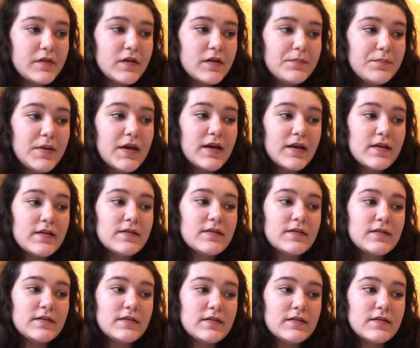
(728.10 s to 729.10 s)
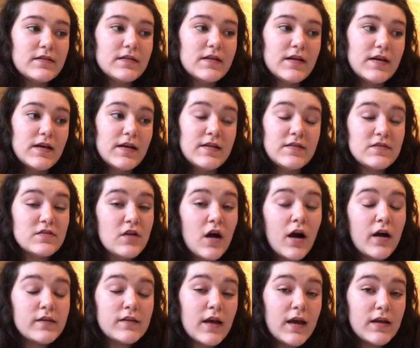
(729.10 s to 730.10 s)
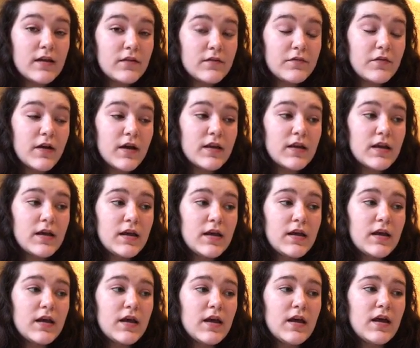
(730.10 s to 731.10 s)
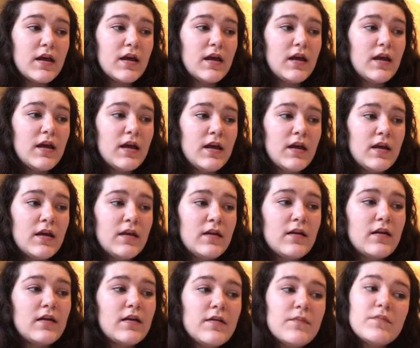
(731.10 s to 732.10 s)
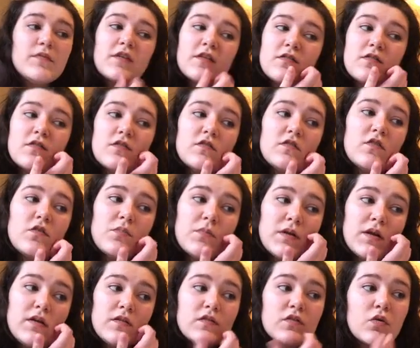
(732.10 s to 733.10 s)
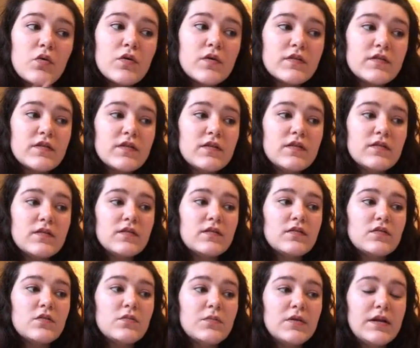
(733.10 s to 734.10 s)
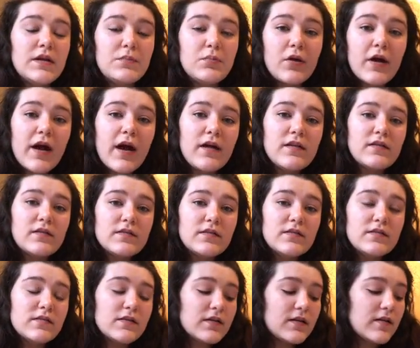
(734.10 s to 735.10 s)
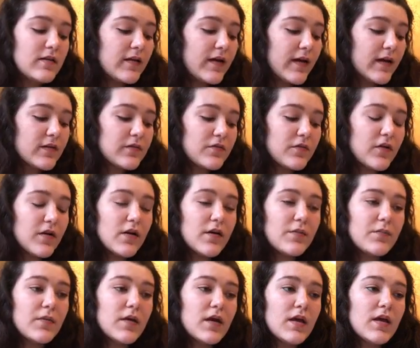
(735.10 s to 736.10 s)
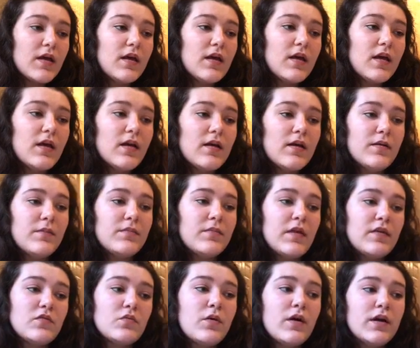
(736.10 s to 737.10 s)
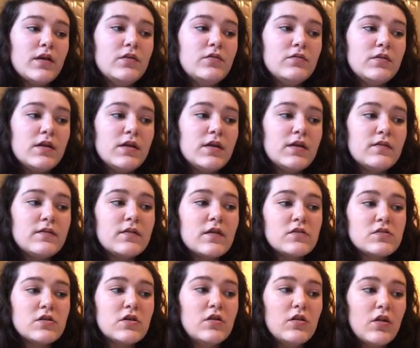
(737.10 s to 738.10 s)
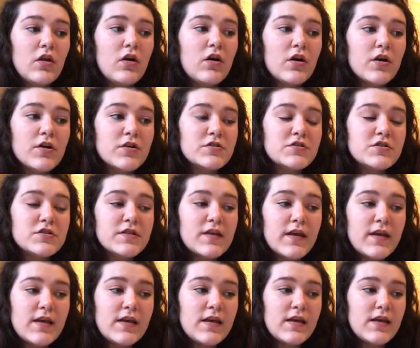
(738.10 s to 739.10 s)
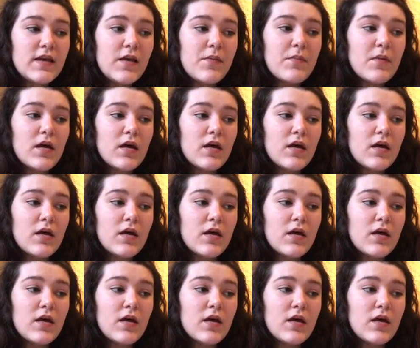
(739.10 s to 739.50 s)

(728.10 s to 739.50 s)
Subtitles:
because it's not data friendly, and since there's so many sources and so many practices to collect from, that's why you need such a large team.